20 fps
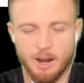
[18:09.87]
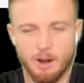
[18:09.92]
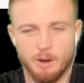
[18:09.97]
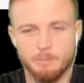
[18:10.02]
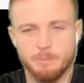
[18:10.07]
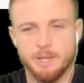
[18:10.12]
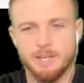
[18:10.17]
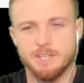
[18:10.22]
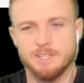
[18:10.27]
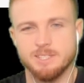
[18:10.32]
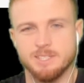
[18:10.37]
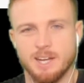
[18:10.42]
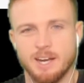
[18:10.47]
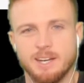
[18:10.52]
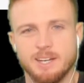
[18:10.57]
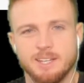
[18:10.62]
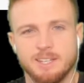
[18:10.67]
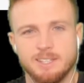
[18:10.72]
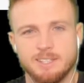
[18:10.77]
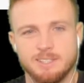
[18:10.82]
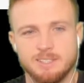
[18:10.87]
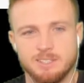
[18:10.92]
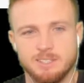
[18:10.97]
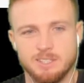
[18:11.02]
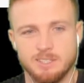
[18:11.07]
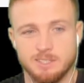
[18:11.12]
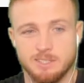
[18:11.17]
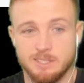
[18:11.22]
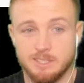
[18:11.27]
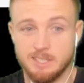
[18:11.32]
be excited
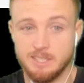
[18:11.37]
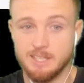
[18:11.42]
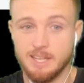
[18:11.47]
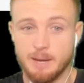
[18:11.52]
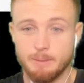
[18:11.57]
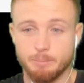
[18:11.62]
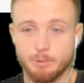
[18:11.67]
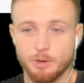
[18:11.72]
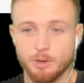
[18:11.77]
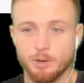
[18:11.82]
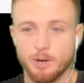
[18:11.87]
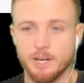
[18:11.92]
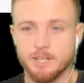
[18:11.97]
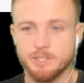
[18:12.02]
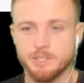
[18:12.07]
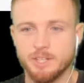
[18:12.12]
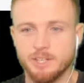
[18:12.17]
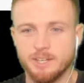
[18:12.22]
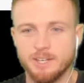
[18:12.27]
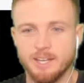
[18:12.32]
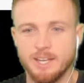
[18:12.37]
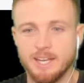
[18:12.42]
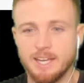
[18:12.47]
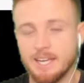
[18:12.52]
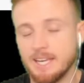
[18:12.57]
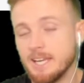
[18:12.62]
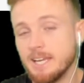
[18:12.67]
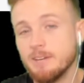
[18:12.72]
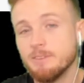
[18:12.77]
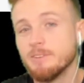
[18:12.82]
to see that progression,
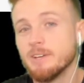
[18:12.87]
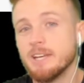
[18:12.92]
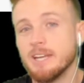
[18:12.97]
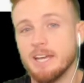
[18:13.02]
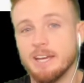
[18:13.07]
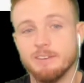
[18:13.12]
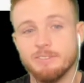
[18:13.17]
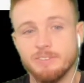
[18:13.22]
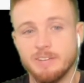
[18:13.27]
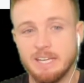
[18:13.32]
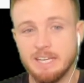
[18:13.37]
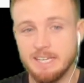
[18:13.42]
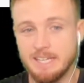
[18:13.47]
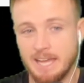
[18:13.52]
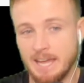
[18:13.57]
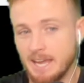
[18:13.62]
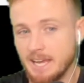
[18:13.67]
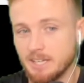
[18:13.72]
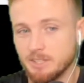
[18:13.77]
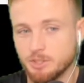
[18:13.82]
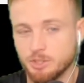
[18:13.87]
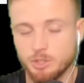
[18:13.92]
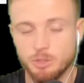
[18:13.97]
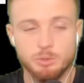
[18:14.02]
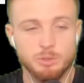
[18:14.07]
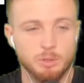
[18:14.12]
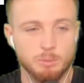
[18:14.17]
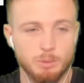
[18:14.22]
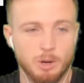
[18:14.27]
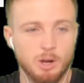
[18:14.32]
even if he can't
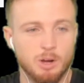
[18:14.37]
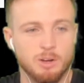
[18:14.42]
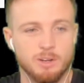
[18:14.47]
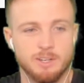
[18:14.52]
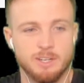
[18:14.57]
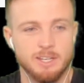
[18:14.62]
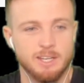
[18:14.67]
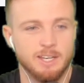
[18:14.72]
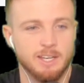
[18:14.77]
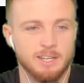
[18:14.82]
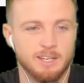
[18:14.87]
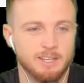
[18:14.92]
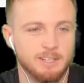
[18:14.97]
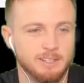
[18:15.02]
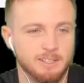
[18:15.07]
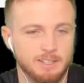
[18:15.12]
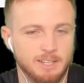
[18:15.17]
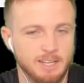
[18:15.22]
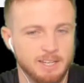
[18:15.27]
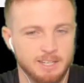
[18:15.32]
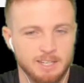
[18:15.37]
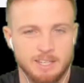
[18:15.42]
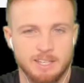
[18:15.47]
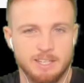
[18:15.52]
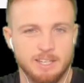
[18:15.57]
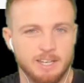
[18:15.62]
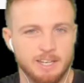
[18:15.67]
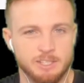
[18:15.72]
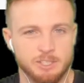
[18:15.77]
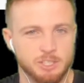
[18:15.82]
shoot the ball and
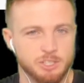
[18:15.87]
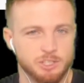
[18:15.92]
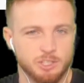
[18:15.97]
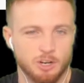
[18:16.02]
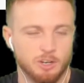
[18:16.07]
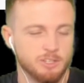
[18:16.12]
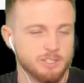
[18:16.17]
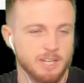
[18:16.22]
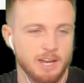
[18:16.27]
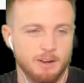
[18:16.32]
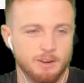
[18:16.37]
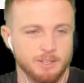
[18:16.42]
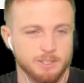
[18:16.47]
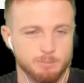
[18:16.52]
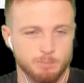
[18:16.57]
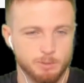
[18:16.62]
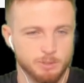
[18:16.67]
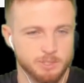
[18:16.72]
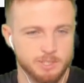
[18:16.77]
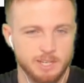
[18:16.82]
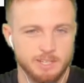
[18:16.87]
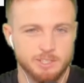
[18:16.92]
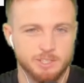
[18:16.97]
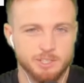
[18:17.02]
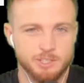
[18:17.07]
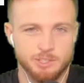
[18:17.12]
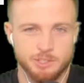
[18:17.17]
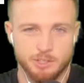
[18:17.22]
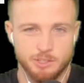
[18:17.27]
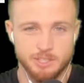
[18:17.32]
it just turns out his
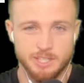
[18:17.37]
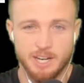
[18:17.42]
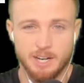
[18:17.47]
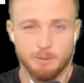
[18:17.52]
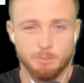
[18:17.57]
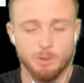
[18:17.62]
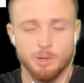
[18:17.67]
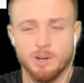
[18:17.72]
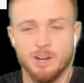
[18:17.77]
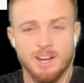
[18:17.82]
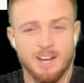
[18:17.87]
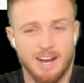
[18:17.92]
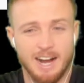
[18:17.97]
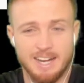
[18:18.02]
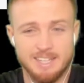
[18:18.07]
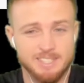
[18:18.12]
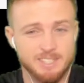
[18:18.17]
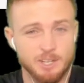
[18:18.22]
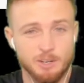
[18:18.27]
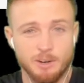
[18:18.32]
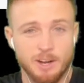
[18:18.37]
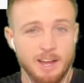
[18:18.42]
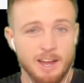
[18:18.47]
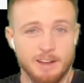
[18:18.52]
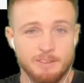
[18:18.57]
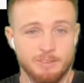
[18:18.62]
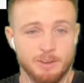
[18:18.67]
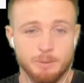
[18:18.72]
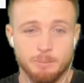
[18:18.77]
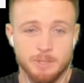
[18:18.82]
percentages are terrible. I still
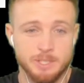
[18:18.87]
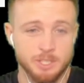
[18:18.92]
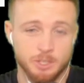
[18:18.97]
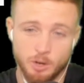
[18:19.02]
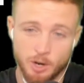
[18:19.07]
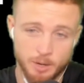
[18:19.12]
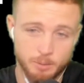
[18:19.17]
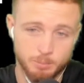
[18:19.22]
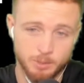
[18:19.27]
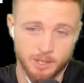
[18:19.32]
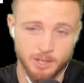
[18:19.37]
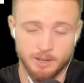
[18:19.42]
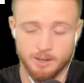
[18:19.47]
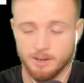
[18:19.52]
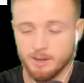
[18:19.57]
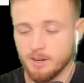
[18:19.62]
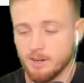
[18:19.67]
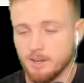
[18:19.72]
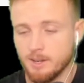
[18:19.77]
have him as a great player,